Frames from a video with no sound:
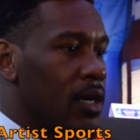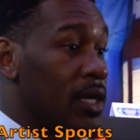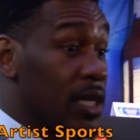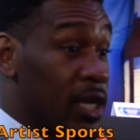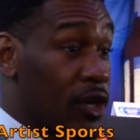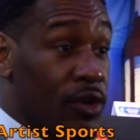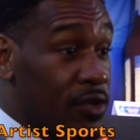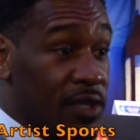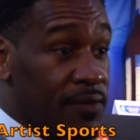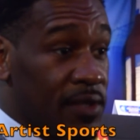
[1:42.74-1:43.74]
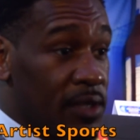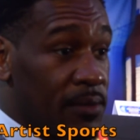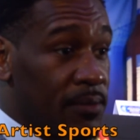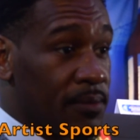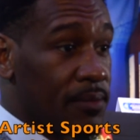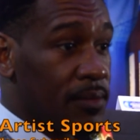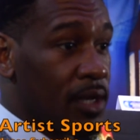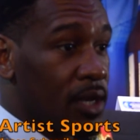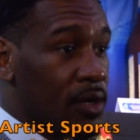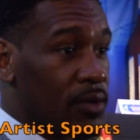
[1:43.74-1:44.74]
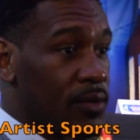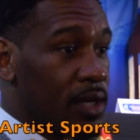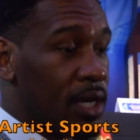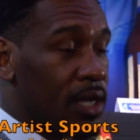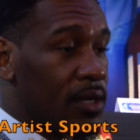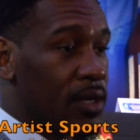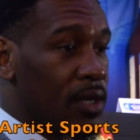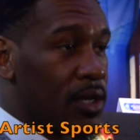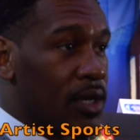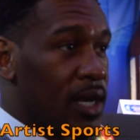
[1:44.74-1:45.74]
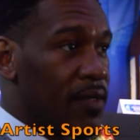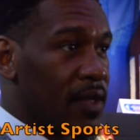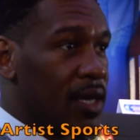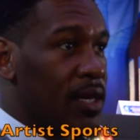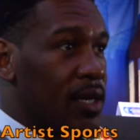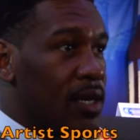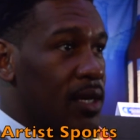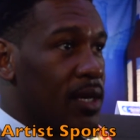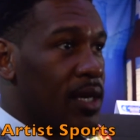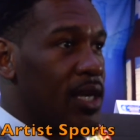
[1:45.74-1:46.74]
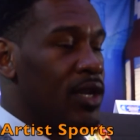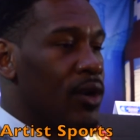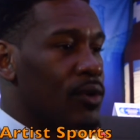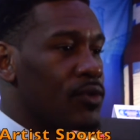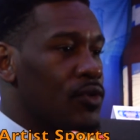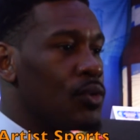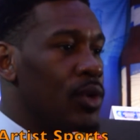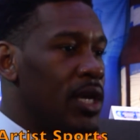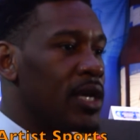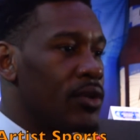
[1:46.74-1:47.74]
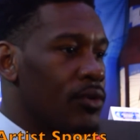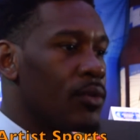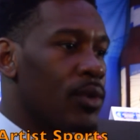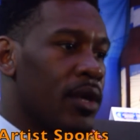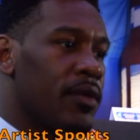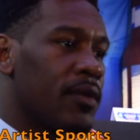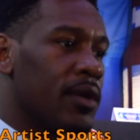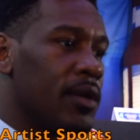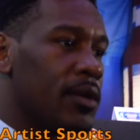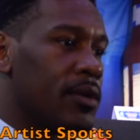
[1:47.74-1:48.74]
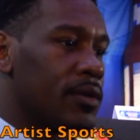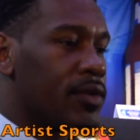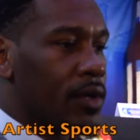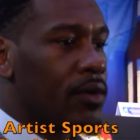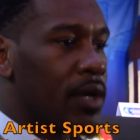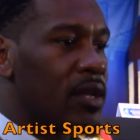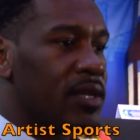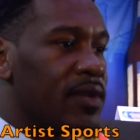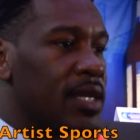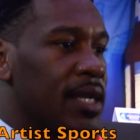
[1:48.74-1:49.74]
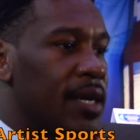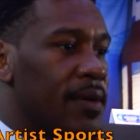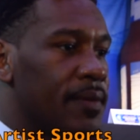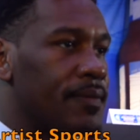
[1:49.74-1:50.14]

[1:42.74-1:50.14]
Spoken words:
he didn't let Curtis Stevens hit him, you know. And I think he knows who he can do it with. So I'll leave it at that.